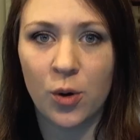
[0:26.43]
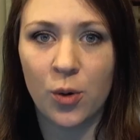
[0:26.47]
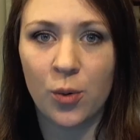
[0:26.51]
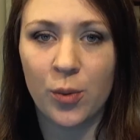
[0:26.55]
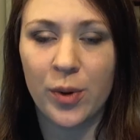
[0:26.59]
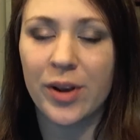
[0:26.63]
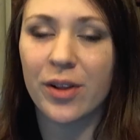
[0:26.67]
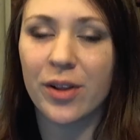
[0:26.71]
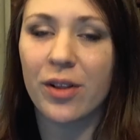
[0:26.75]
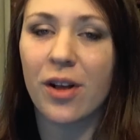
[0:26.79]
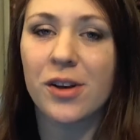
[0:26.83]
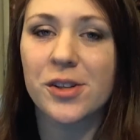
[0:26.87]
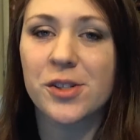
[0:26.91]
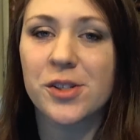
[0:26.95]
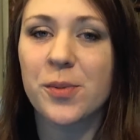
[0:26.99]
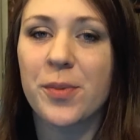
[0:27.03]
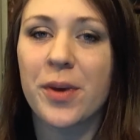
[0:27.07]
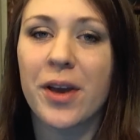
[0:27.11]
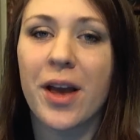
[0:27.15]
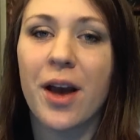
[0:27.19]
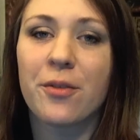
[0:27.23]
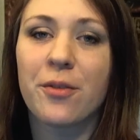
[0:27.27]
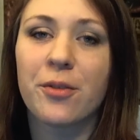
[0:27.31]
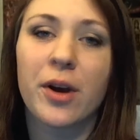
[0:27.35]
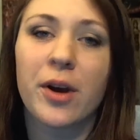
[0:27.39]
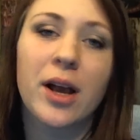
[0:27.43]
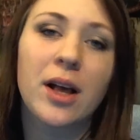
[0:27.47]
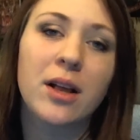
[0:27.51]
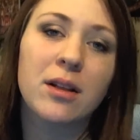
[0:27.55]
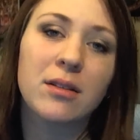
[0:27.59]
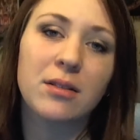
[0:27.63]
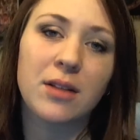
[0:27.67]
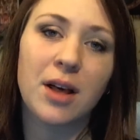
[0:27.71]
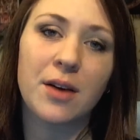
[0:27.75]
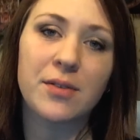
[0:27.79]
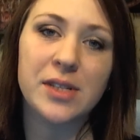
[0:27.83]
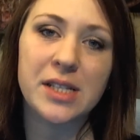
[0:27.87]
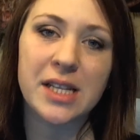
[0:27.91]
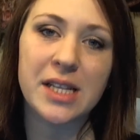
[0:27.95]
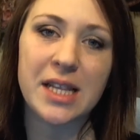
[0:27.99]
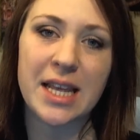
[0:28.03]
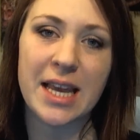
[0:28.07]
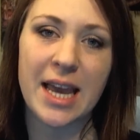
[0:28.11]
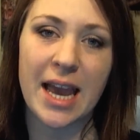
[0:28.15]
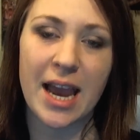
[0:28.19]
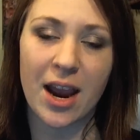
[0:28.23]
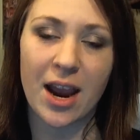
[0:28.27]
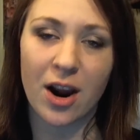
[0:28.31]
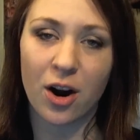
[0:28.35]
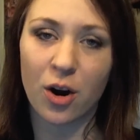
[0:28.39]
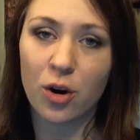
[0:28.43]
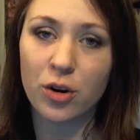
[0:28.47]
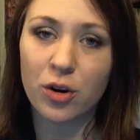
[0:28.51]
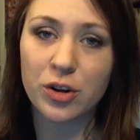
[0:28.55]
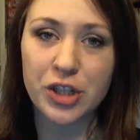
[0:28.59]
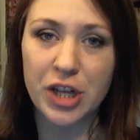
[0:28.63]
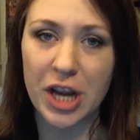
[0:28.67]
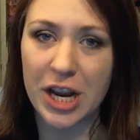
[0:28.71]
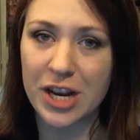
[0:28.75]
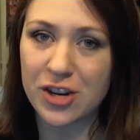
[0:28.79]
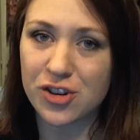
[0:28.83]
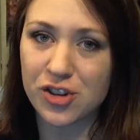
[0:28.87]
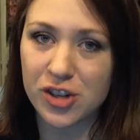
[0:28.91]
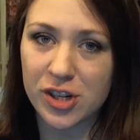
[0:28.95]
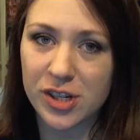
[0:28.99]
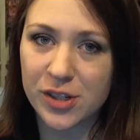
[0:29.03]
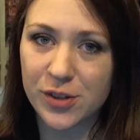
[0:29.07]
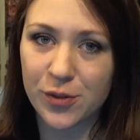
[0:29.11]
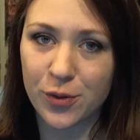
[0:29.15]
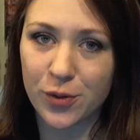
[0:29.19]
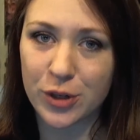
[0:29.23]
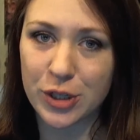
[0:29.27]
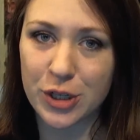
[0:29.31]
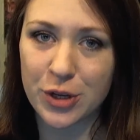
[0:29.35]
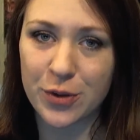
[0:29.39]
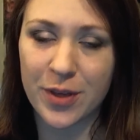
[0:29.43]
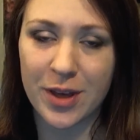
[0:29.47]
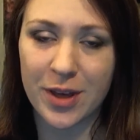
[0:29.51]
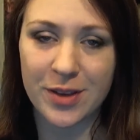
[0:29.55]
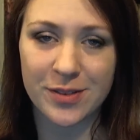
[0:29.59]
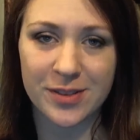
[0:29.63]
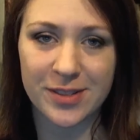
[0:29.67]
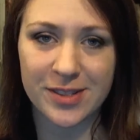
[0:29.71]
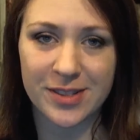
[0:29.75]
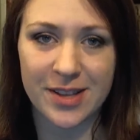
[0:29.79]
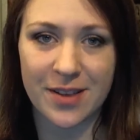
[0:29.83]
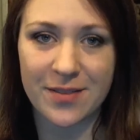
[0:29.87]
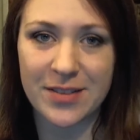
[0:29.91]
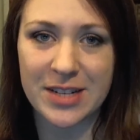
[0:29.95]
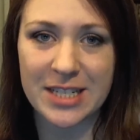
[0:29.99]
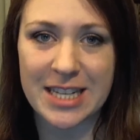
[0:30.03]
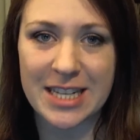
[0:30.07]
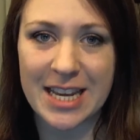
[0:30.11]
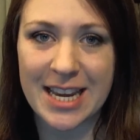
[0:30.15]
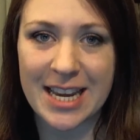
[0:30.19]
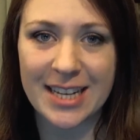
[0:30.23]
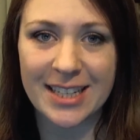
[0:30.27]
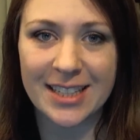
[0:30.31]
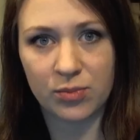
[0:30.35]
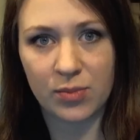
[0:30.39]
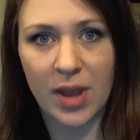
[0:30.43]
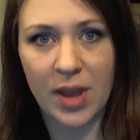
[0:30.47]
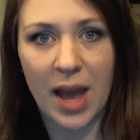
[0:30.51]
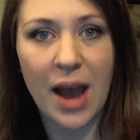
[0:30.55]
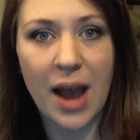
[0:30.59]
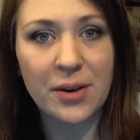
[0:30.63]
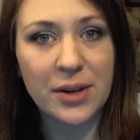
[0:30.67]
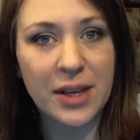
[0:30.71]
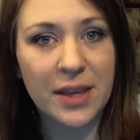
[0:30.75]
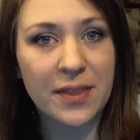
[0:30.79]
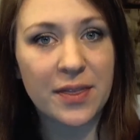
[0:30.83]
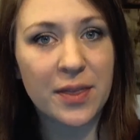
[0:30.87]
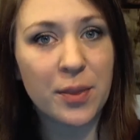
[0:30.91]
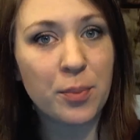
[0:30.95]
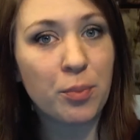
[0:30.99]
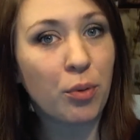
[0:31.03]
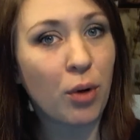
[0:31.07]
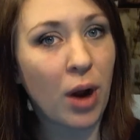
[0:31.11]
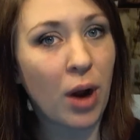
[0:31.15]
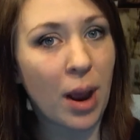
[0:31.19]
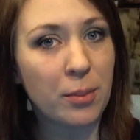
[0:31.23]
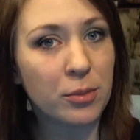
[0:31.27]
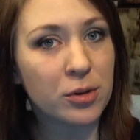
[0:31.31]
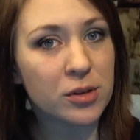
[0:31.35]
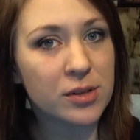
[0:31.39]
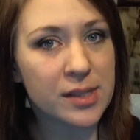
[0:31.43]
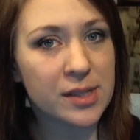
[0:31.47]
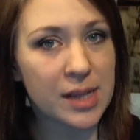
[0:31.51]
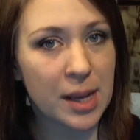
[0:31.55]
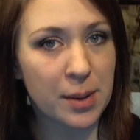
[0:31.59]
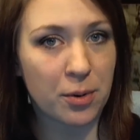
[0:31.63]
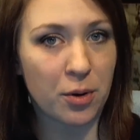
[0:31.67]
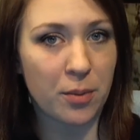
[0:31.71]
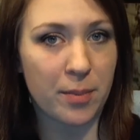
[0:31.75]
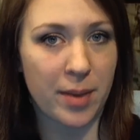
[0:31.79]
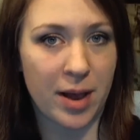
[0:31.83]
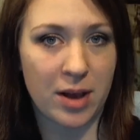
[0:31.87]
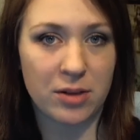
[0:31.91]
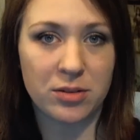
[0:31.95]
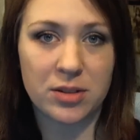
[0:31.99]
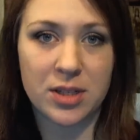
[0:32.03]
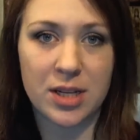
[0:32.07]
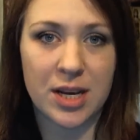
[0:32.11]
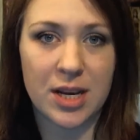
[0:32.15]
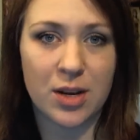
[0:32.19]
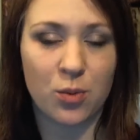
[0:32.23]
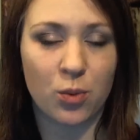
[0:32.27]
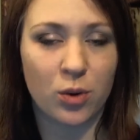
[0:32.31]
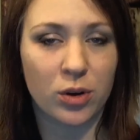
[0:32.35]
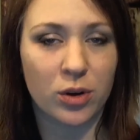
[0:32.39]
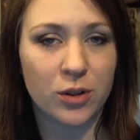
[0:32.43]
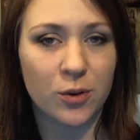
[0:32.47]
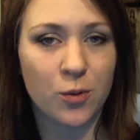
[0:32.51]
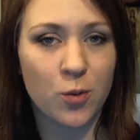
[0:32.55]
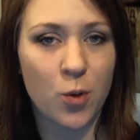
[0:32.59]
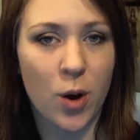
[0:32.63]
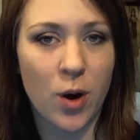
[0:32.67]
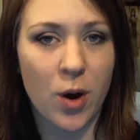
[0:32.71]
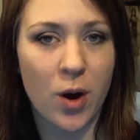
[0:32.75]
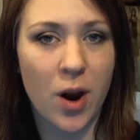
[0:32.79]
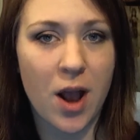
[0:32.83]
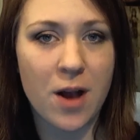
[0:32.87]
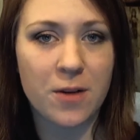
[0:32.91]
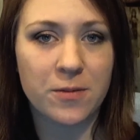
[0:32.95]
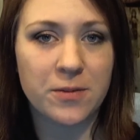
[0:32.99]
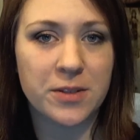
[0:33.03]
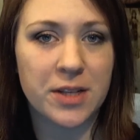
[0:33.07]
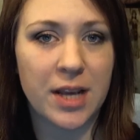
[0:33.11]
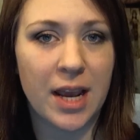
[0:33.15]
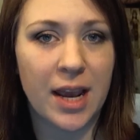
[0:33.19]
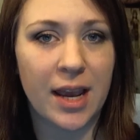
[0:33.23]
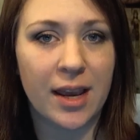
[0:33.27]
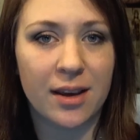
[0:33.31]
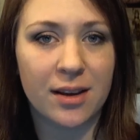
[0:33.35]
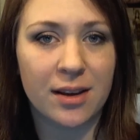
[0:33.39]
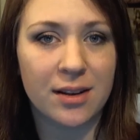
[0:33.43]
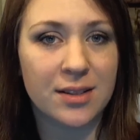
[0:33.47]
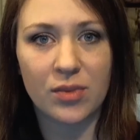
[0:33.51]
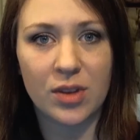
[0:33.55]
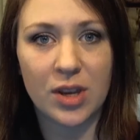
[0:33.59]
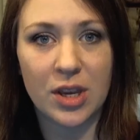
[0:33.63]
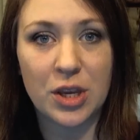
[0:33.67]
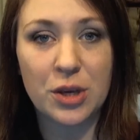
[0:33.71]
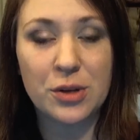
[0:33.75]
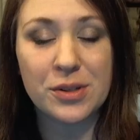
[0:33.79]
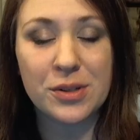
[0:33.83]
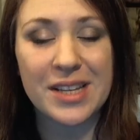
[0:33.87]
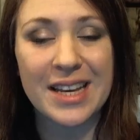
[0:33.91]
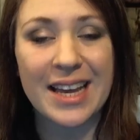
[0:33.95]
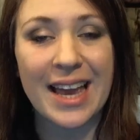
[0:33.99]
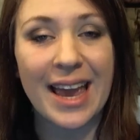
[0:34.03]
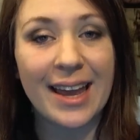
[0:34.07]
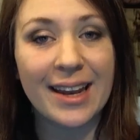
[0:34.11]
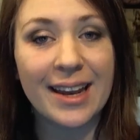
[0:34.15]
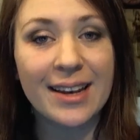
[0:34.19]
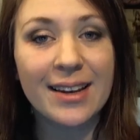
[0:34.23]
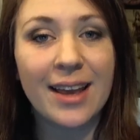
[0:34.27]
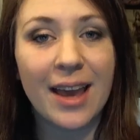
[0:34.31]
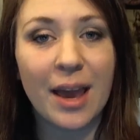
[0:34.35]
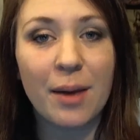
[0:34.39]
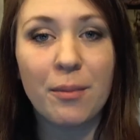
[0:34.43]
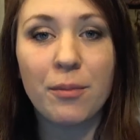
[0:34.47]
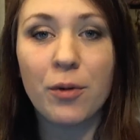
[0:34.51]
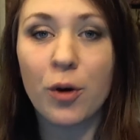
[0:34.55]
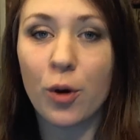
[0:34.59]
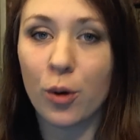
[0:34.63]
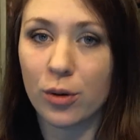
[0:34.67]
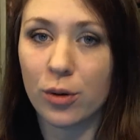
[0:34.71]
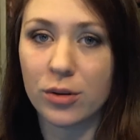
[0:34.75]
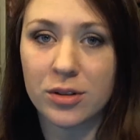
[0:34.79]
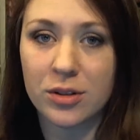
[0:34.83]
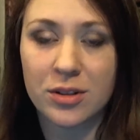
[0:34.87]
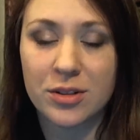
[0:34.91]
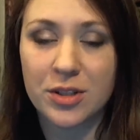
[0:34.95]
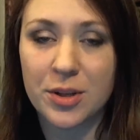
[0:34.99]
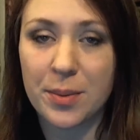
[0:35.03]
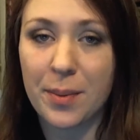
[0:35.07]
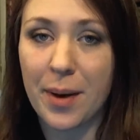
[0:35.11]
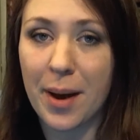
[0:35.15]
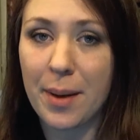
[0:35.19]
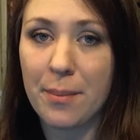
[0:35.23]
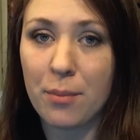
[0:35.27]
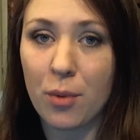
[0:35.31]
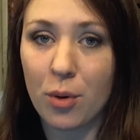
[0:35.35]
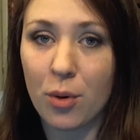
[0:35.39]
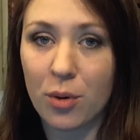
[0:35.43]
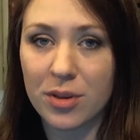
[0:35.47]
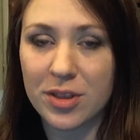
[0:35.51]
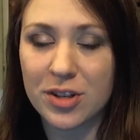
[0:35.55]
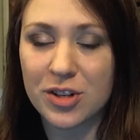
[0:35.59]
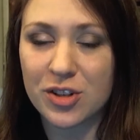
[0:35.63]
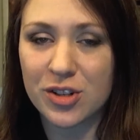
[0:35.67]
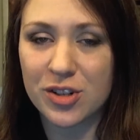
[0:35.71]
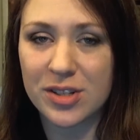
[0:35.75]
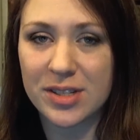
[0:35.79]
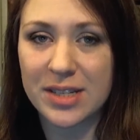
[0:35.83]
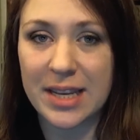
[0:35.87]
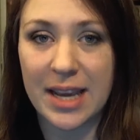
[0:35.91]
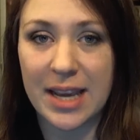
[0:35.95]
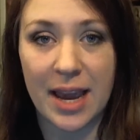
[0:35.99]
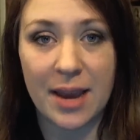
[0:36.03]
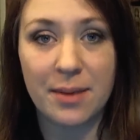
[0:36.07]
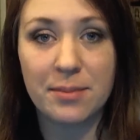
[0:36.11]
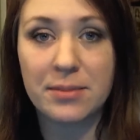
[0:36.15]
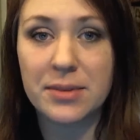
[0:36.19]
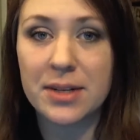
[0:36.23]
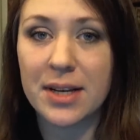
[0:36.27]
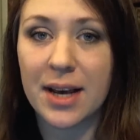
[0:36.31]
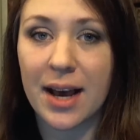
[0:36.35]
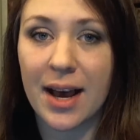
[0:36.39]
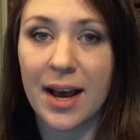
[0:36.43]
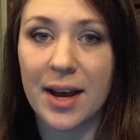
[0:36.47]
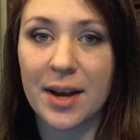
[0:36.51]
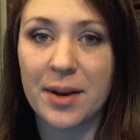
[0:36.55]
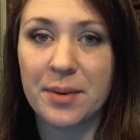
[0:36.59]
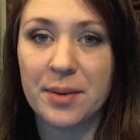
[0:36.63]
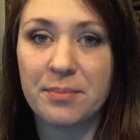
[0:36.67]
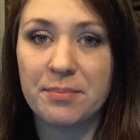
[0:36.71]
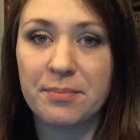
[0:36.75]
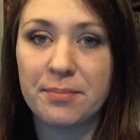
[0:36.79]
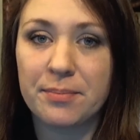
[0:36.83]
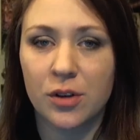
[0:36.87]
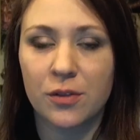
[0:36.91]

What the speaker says: We'll also be covering Love is in the Air changes for 2017, how to get the Primal Saber mount in World of Warcraft, and using in-game gold to buy more than just game time.